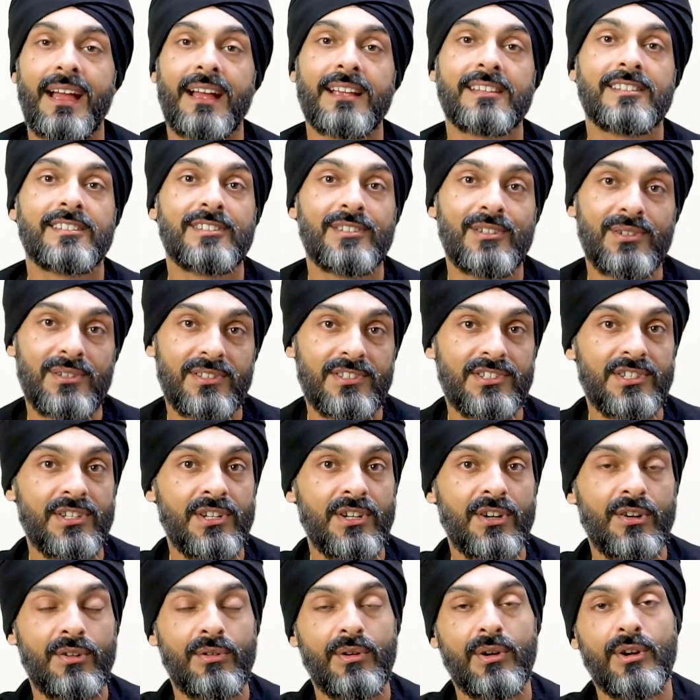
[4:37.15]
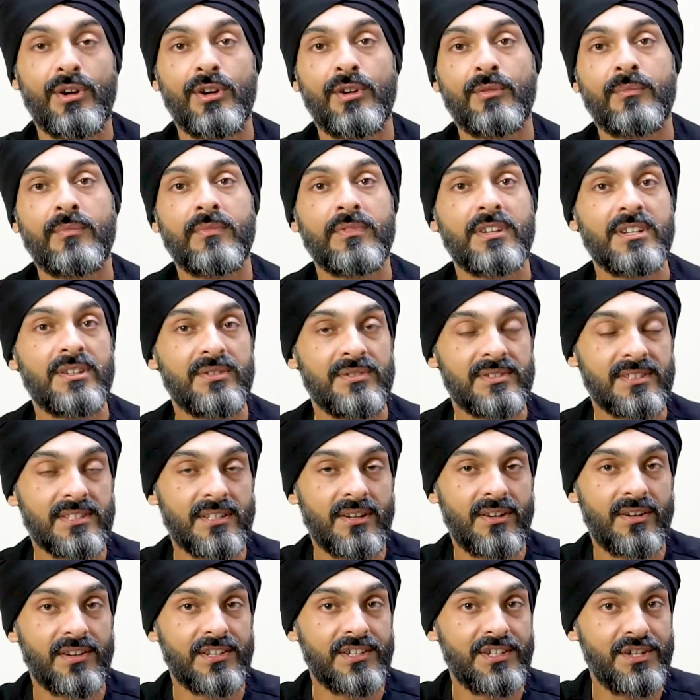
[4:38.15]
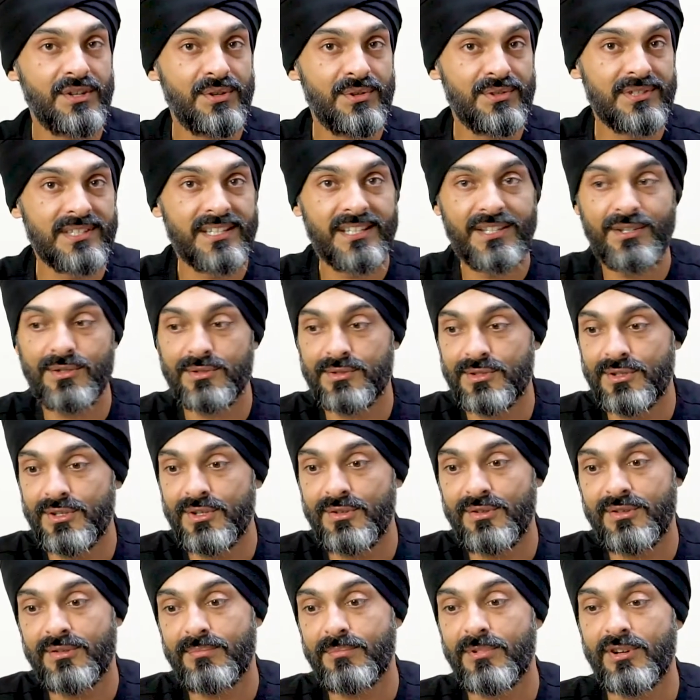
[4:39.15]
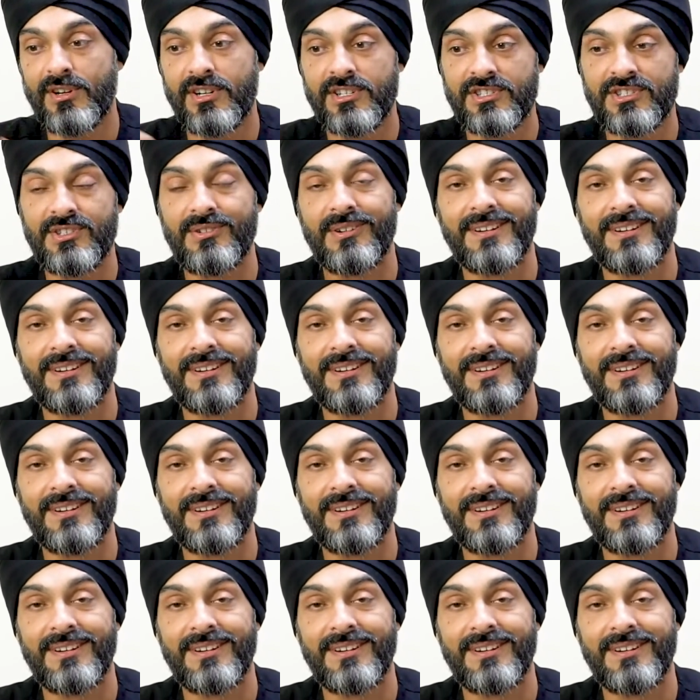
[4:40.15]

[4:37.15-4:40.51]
as soon as you go home, you start using your toothbrush,